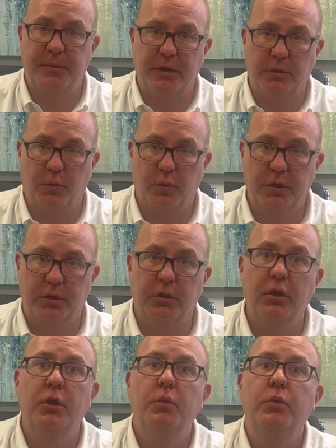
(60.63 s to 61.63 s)
by the will,
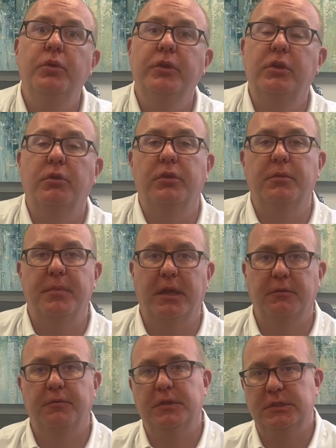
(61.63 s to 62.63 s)
will then go to the
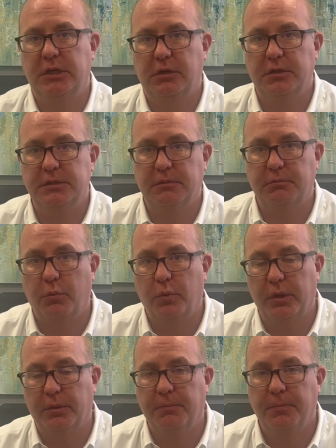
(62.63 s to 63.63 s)
beneficiaries of the
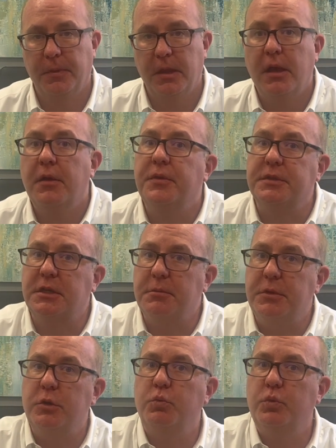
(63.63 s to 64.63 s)
will. This can
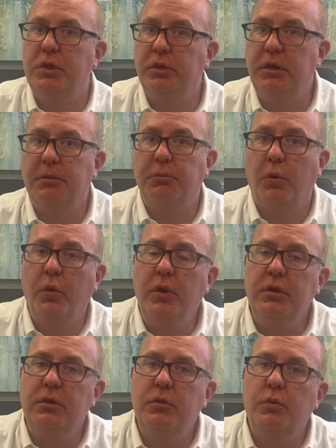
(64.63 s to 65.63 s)
be really
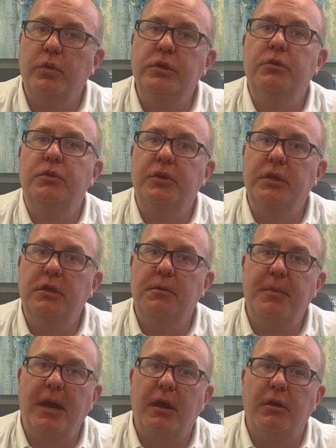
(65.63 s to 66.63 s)
important when you think
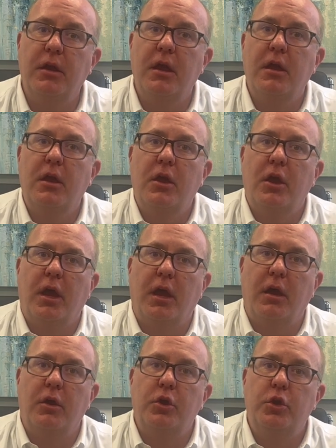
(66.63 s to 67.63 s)
about
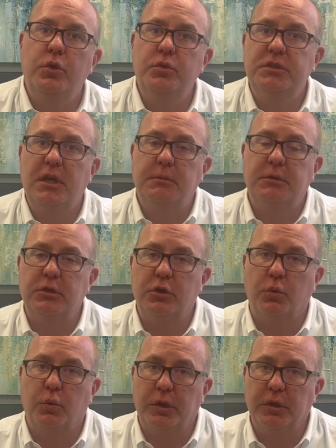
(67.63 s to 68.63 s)
uh, who's named in your
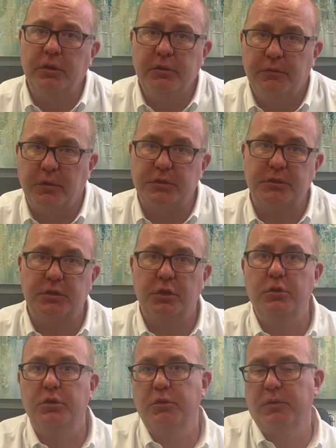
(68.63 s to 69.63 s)
will versus
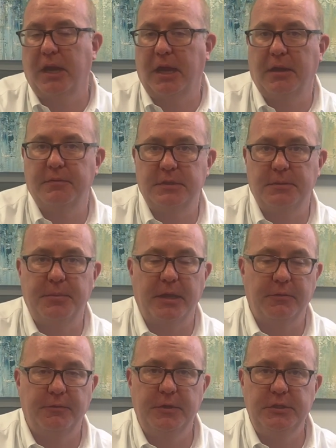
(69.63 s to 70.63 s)
who you have as a
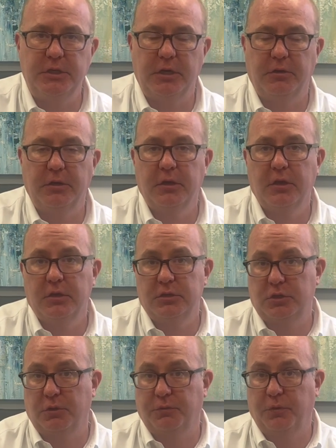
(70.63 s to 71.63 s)
beneficiary.
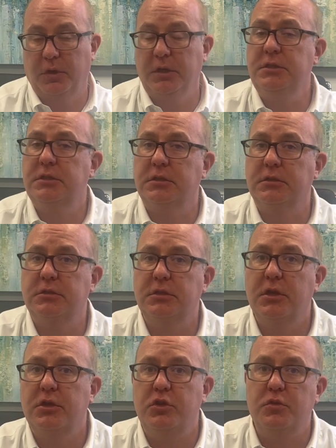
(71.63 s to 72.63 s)
So, for instance,
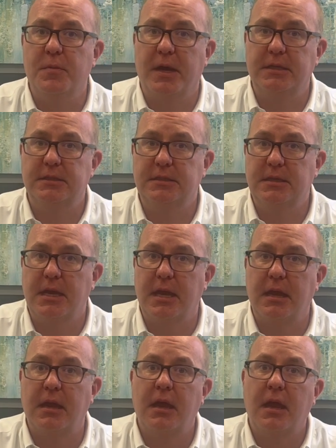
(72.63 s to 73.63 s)
you might
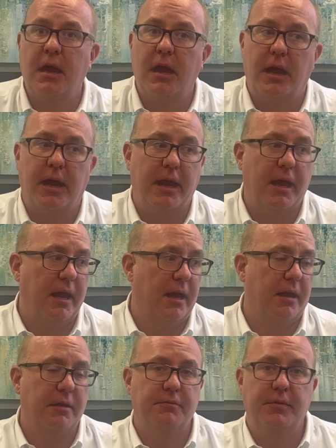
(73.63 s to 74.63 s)
say, I
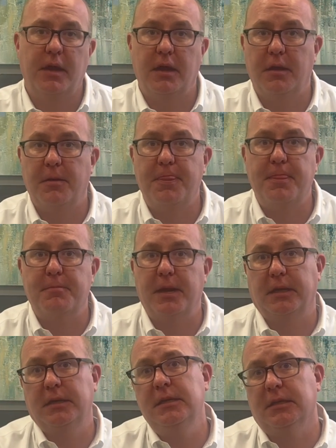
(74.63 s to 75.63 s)
have uh, my
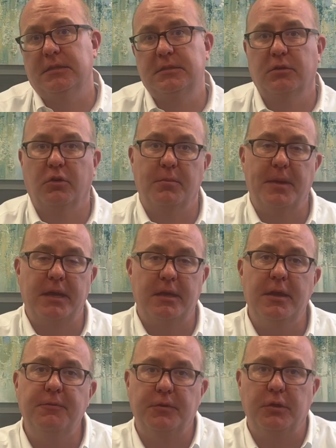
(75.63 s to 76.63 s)
niece or my
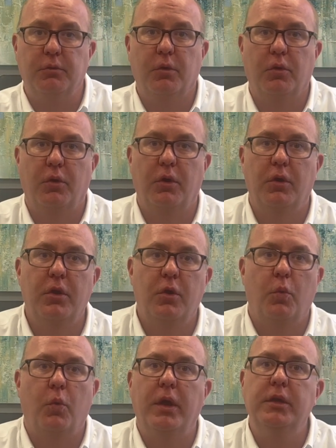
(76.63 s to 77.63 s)
nephew or
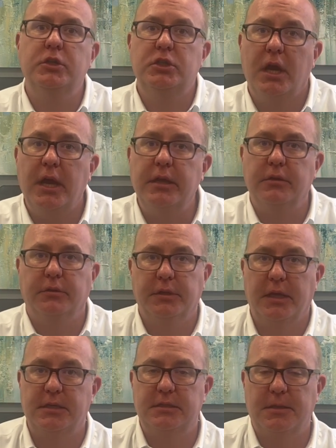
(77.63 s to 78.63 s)
one child
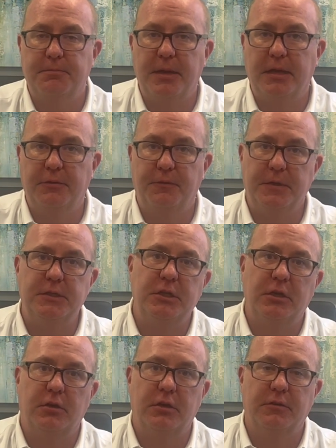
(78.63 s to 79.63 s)
as the
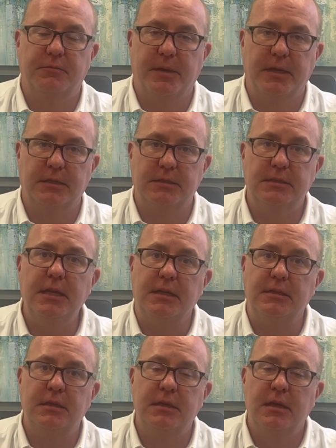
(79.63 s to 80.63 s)
beneficiary of my
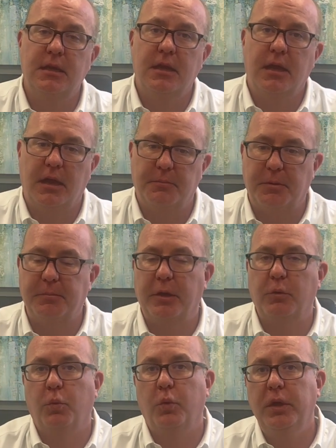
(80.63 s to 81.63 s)
estate, uh, but my
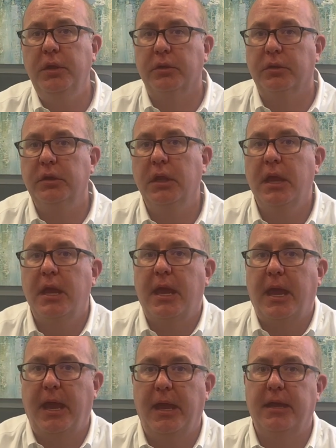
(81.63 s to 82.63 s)
will
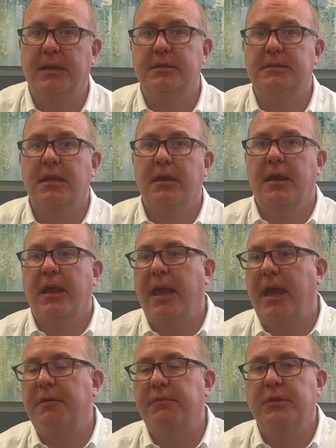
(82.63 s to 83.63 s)
has
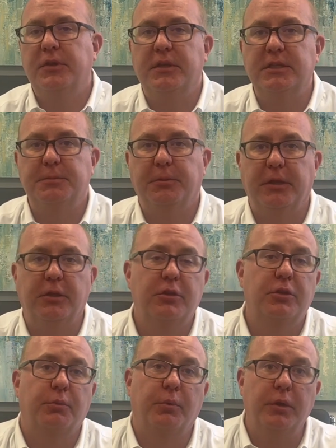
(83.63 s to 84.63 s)
Everything split
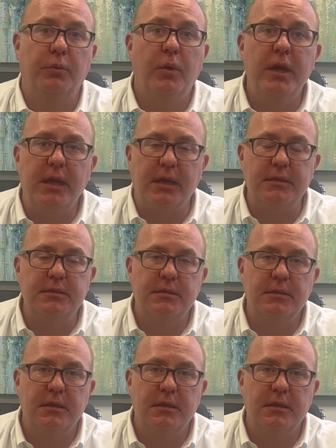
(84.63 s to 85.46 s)
three ways.